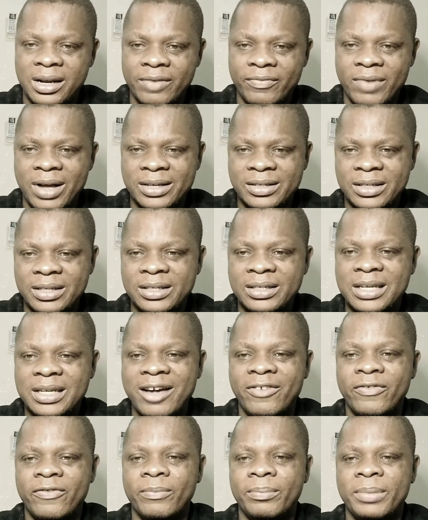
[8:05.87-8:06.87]
the vaccines
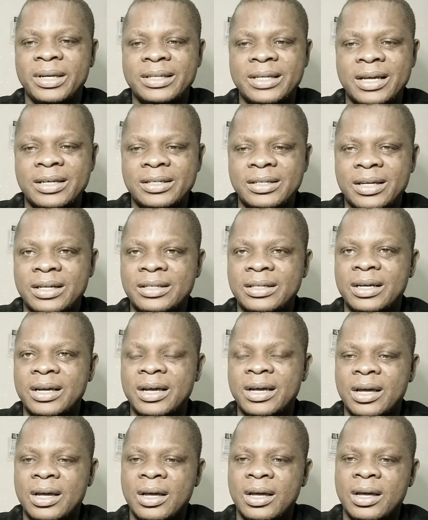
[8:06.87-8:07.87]
have been tested.
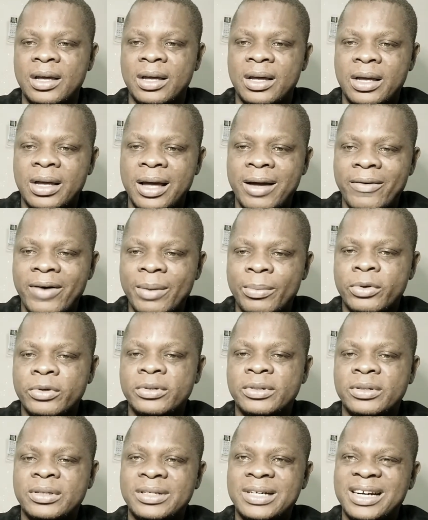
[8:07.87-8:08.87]
Our
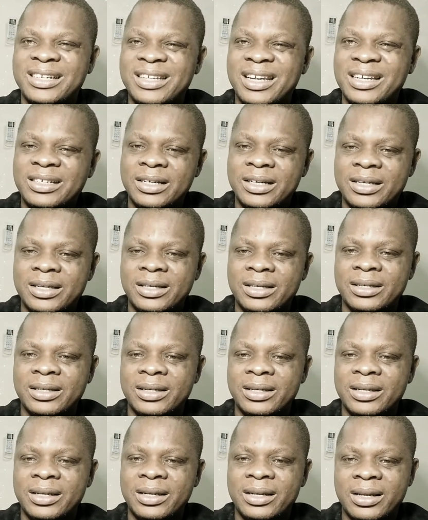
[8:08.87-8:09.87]
most strategic
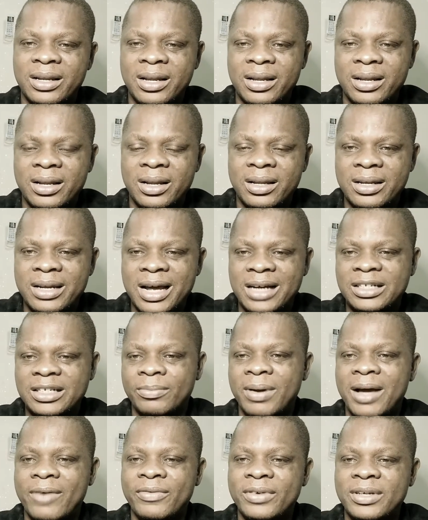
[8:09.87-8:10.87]

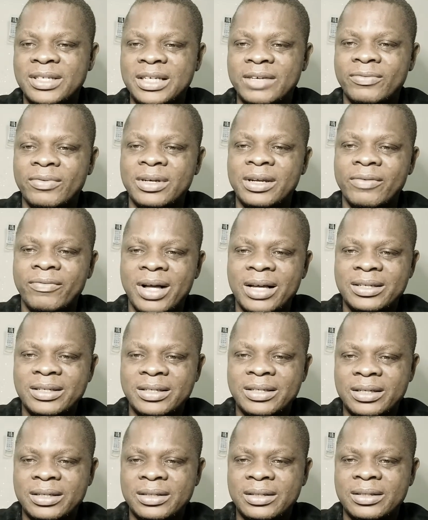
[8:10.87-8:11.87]
leadership have received the
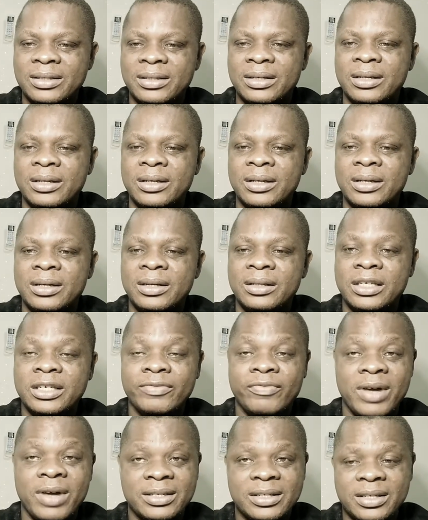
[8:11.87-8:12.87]
vaccines,
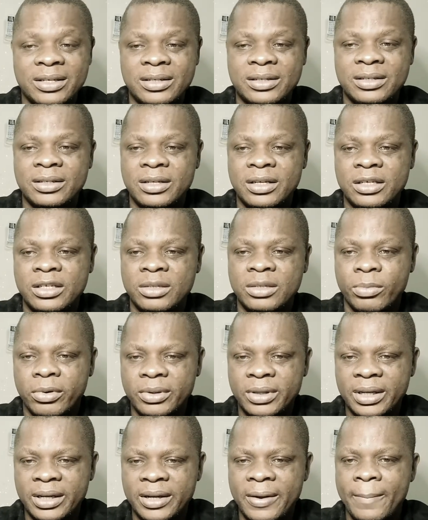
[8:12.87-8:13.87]
these vaccines this
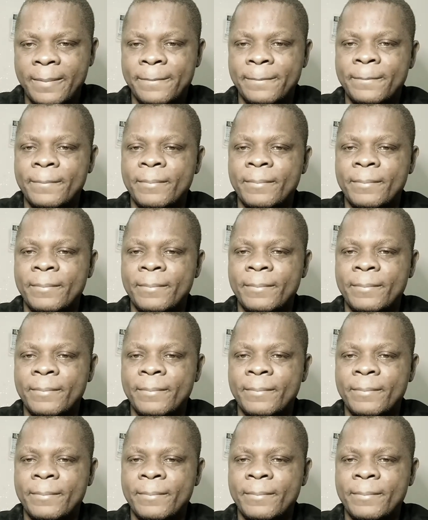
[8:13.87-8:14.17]
morning.